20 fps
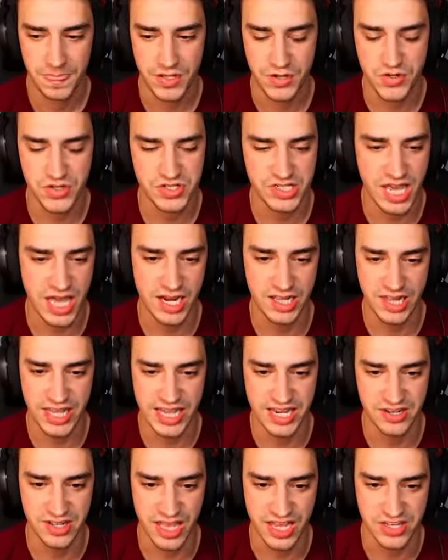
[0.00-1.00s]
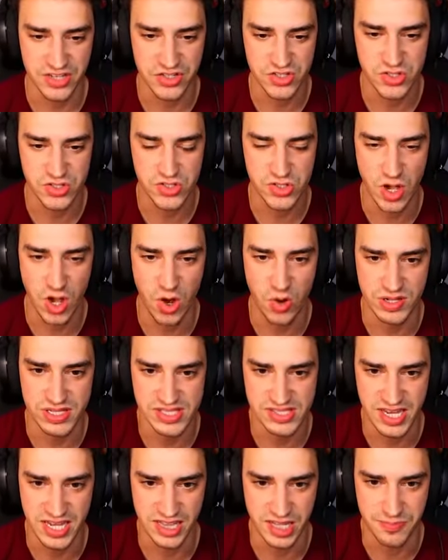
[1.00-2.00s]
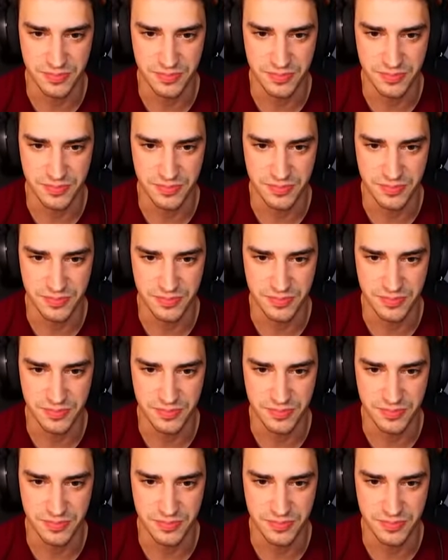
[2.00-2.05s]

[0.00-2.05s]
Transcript: You just gotta land like so insanely